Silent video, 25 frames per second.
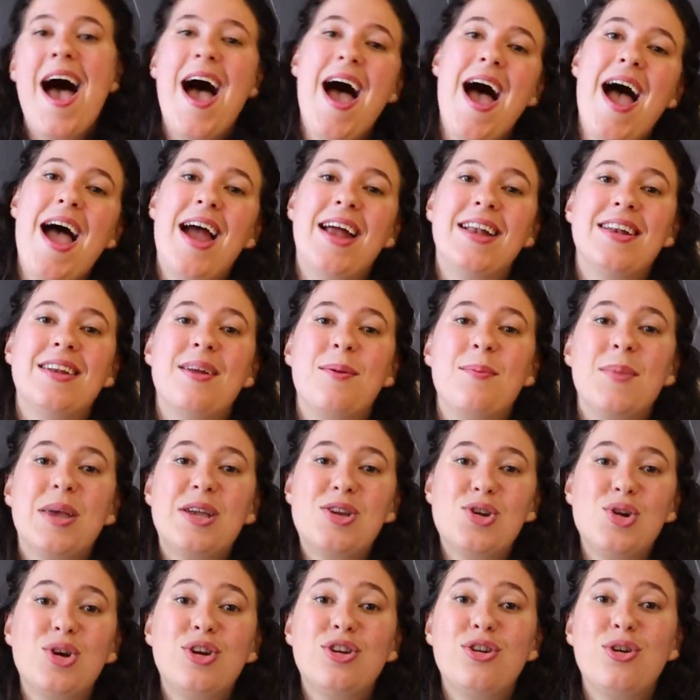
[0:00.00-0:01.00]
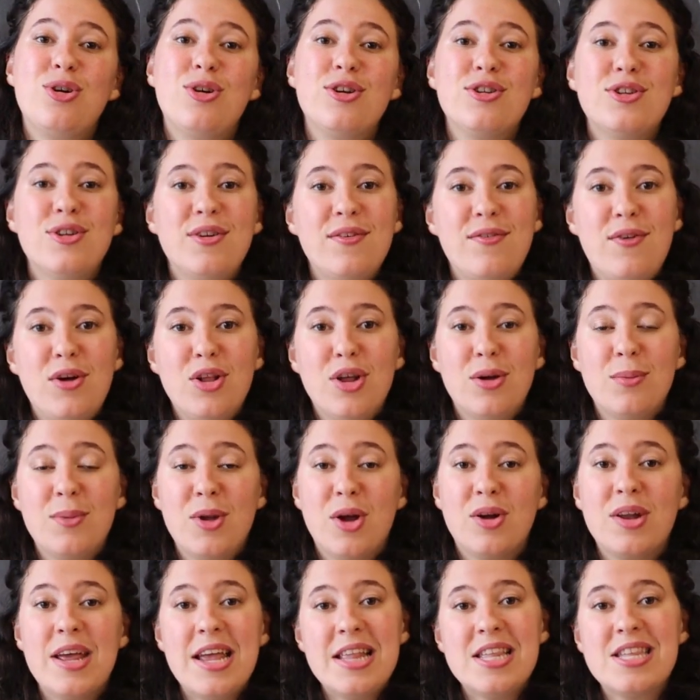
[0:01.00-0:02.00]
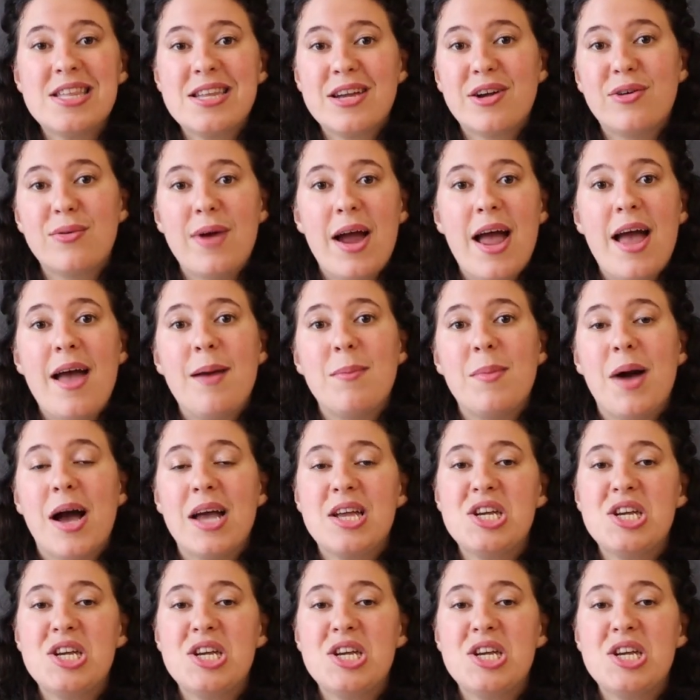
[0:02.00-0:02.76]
and make sure to also follow me on Instagram.